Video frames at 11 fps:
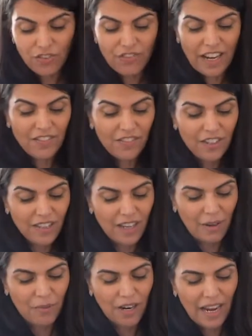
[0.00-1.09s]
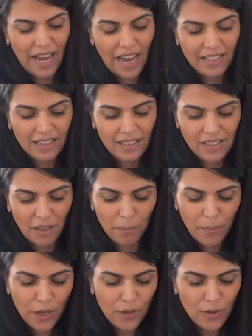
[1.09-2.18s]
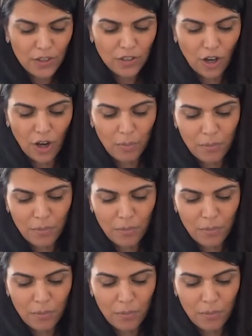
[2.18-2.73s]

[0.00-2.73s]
flavor, I'm gonna add some butter on top